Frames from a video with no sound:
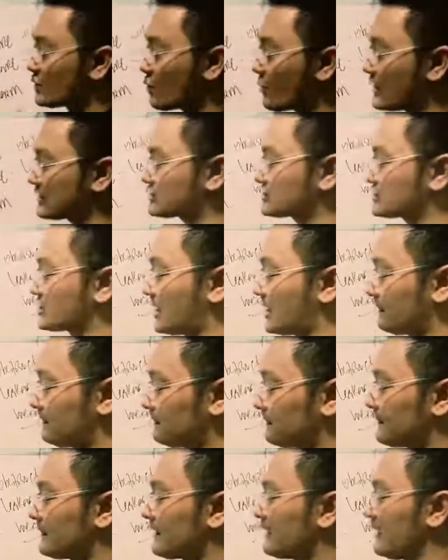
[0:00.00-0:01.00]
So
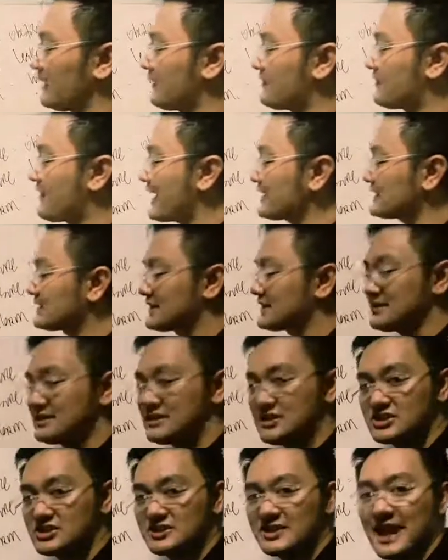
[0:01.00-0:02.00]
question, if
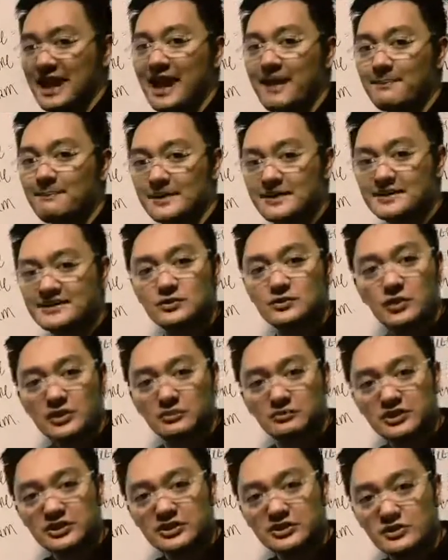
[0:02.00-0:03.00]
that condition
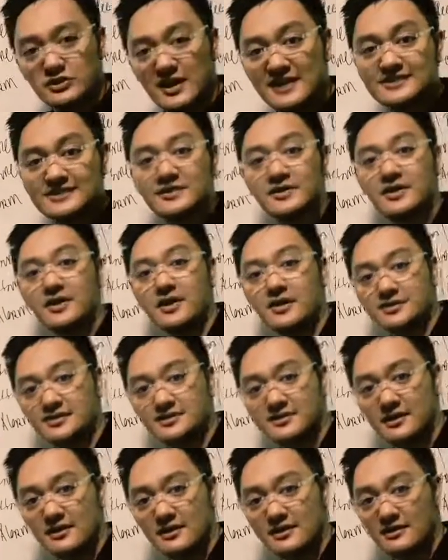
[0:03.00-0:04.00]
happens, what will you do as a
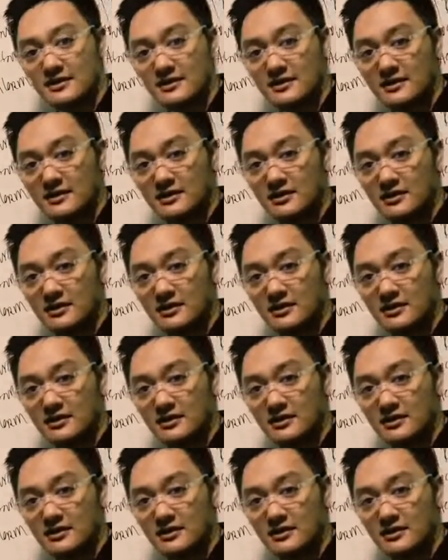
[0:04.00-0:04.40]
nurse?